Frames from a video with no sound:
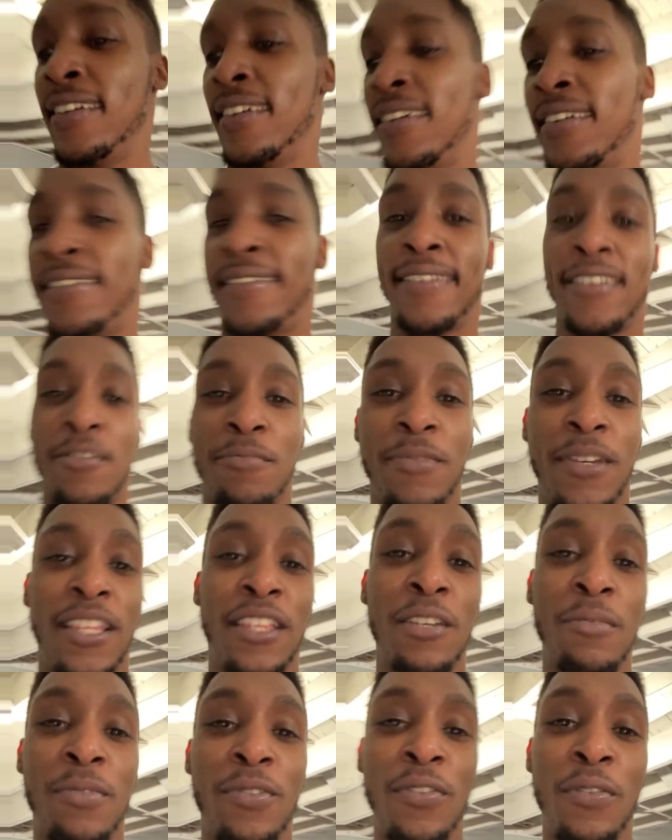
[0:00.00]
It's gonna be a
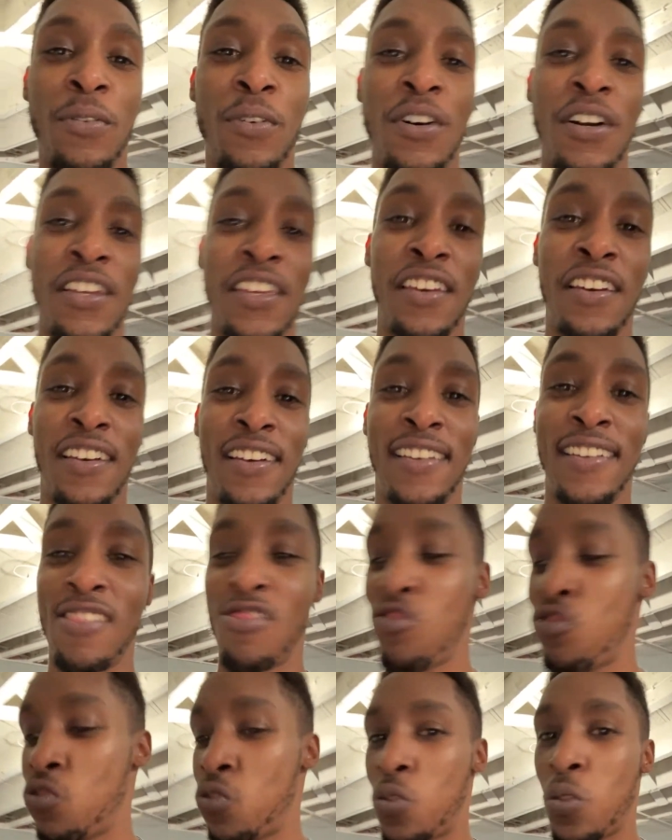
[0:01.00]
little bit of a walk, y'all.
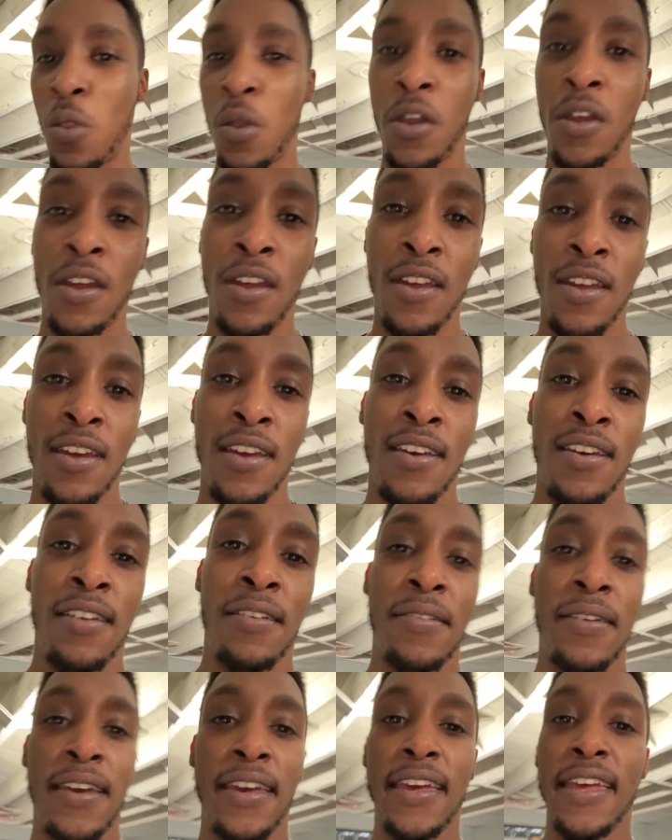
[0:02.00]

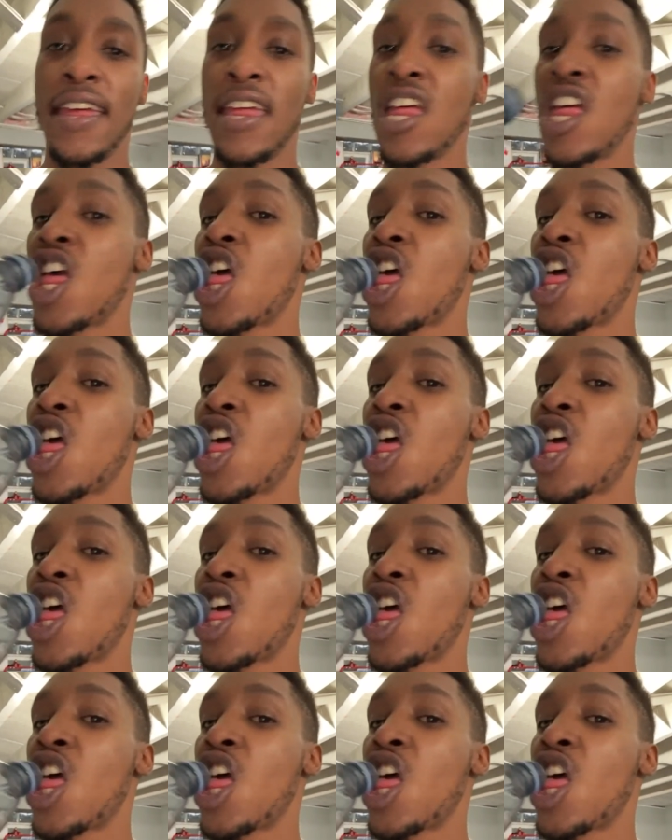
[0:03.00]
Okay.